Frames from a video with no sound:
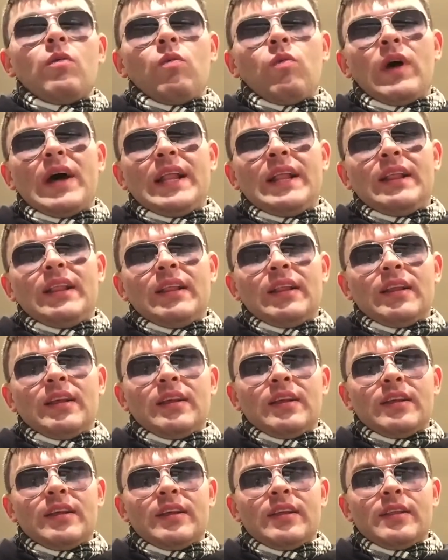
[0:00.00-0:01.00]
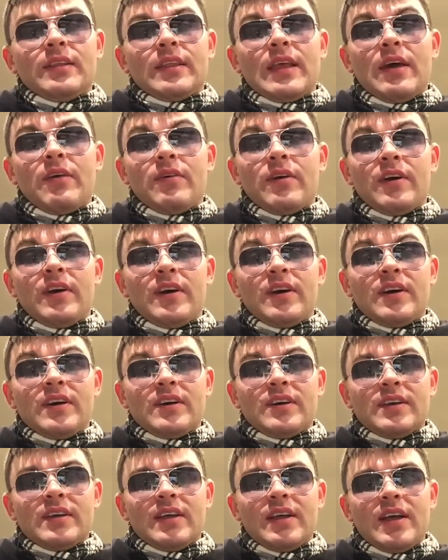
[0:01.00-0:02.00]
Well, there
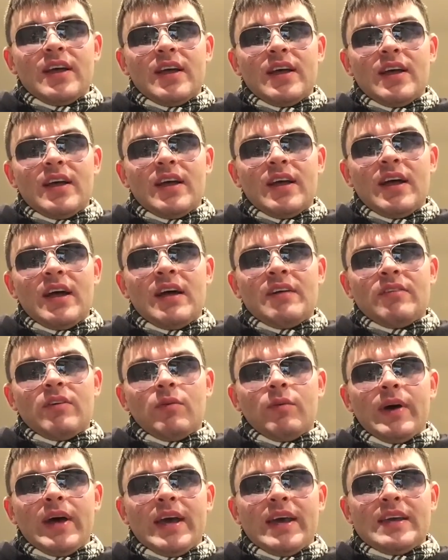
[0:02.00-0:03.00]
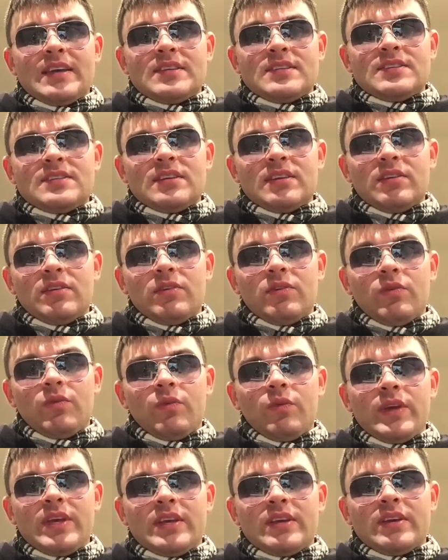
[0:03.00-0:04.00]
are other ways
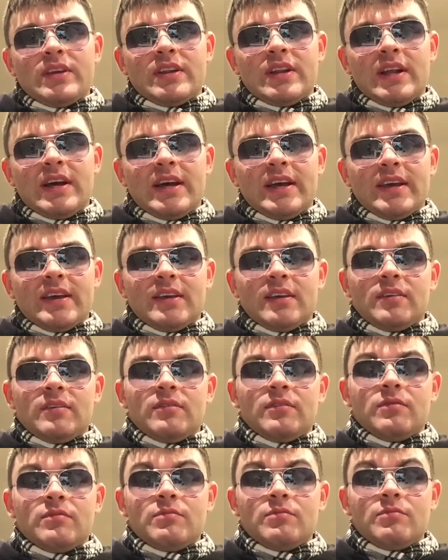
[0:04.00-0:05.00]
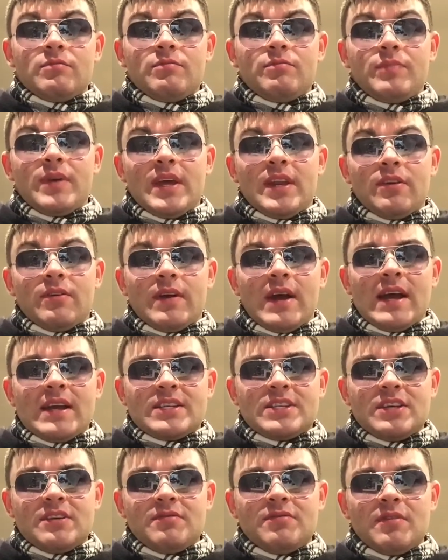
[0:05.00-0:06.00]
we could, like, be
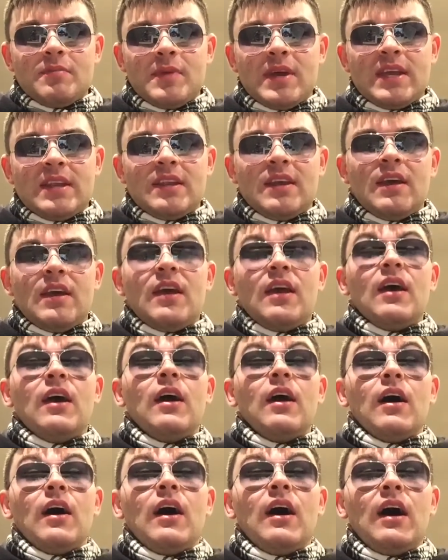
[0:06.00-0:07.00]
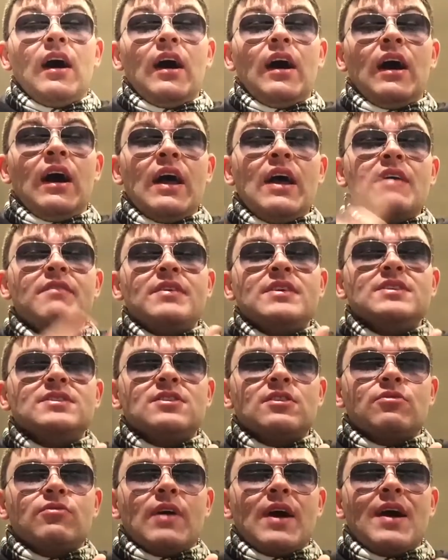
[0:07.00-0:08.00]
interactive. I mean, I have
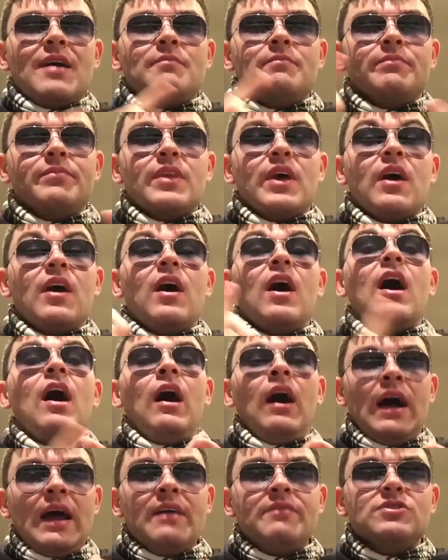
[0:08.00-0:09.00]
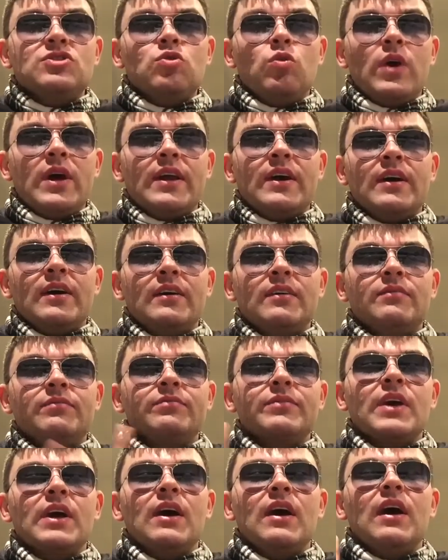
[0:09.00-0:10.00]
Instagram, I have Twitter,
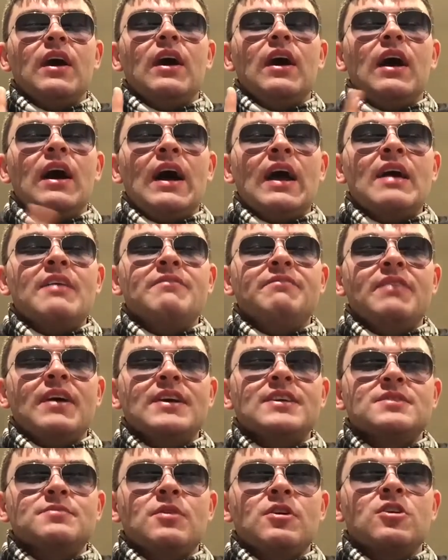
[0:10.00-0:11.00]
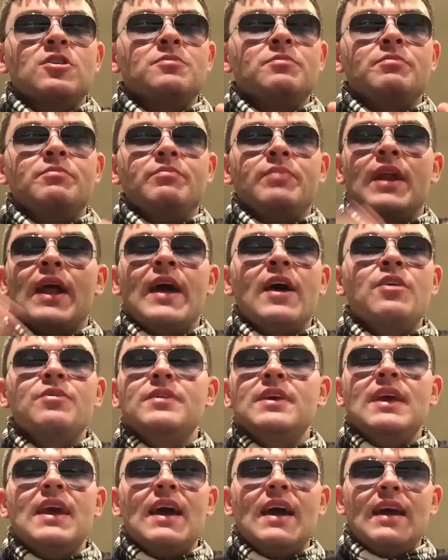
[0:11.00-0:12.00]
I have Facebook, but I
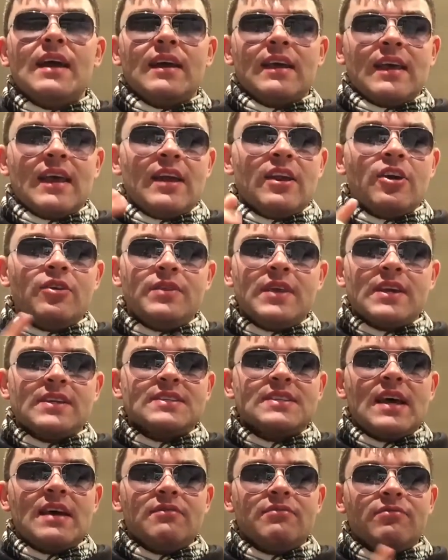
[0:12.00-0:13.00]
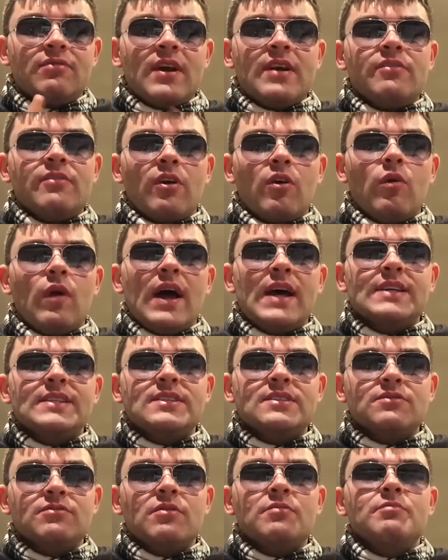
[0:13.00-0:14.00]
can only accept friend
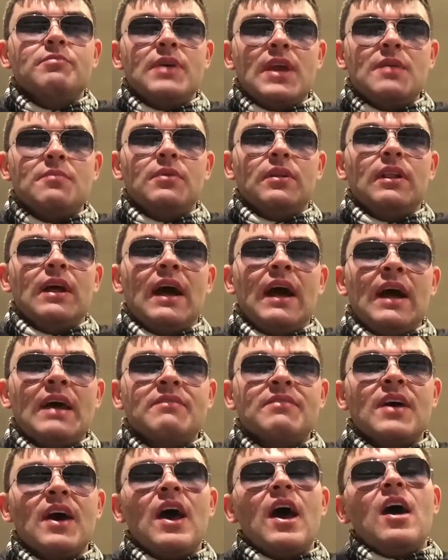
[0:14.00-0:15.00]
requests from people I've